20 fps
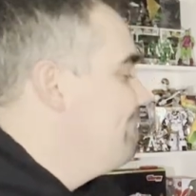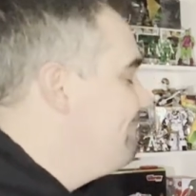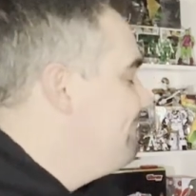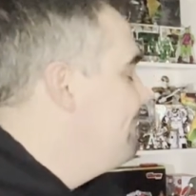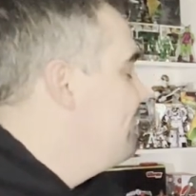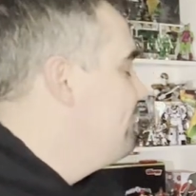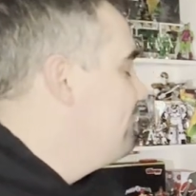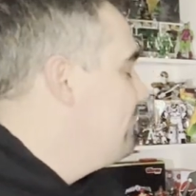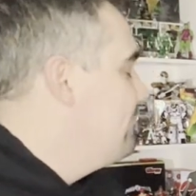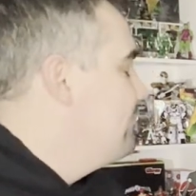
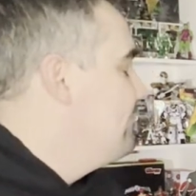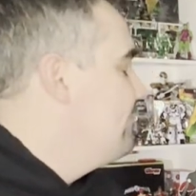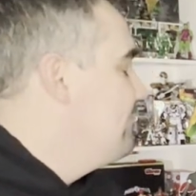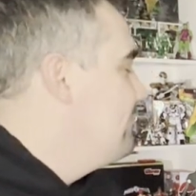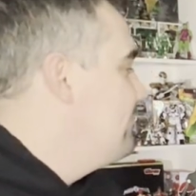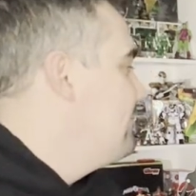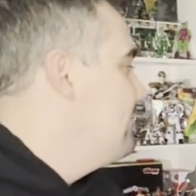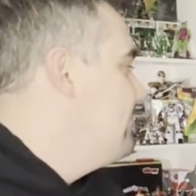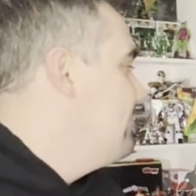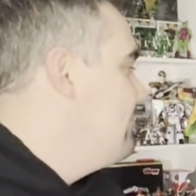Okay.
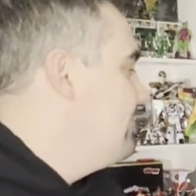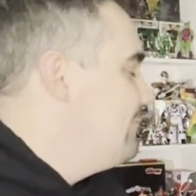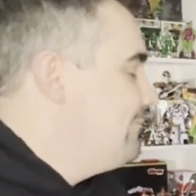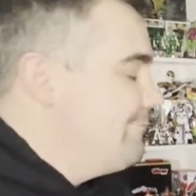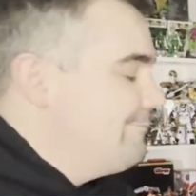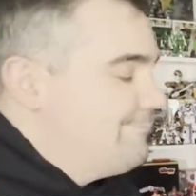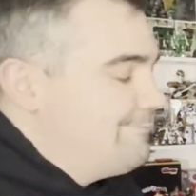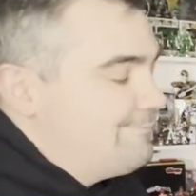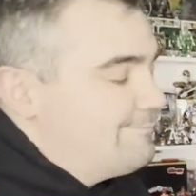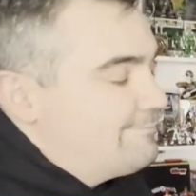
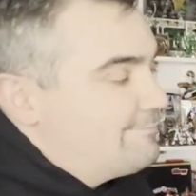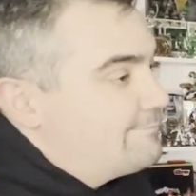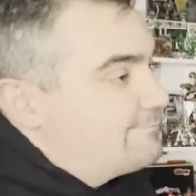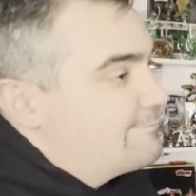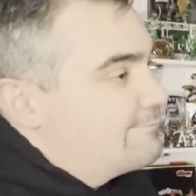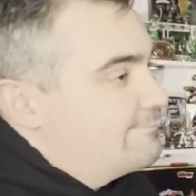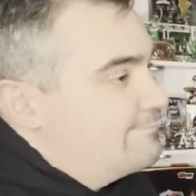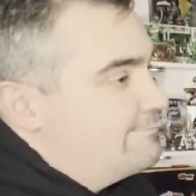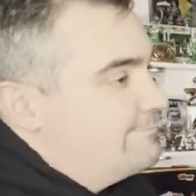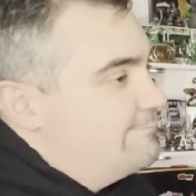
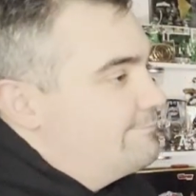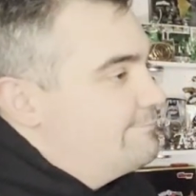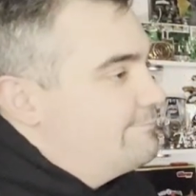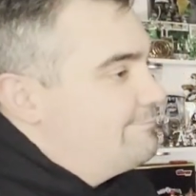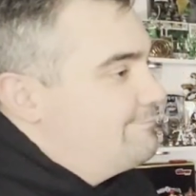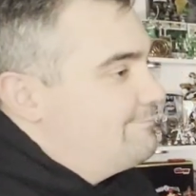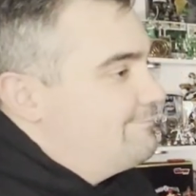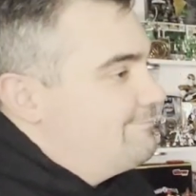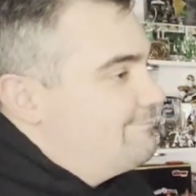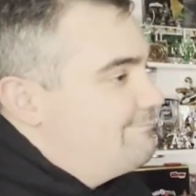And
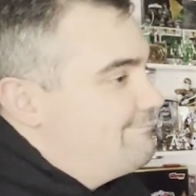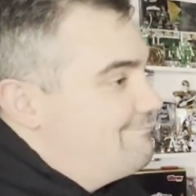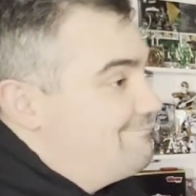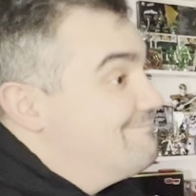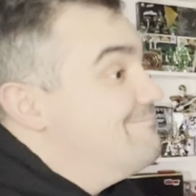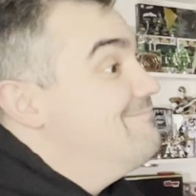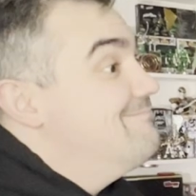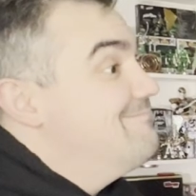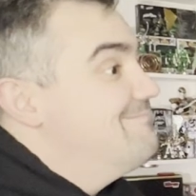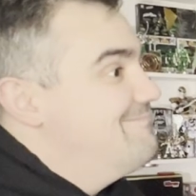so
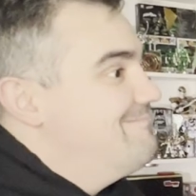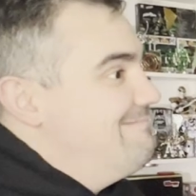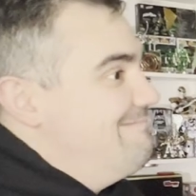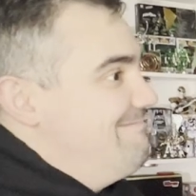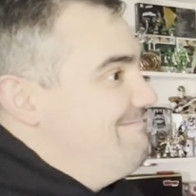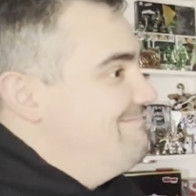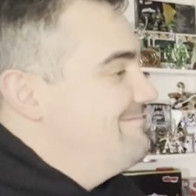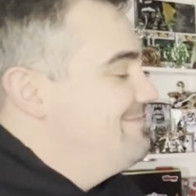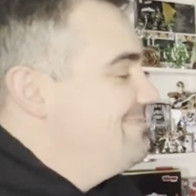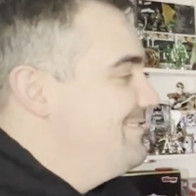for
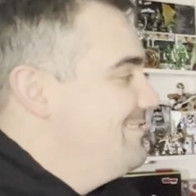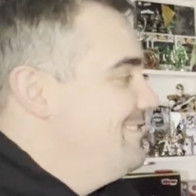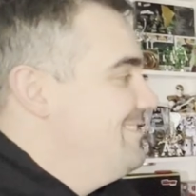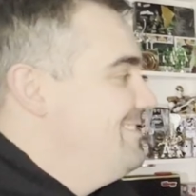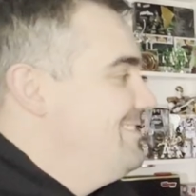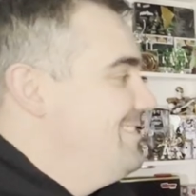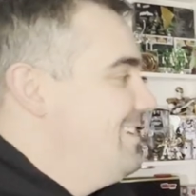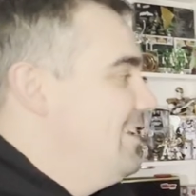next pillar.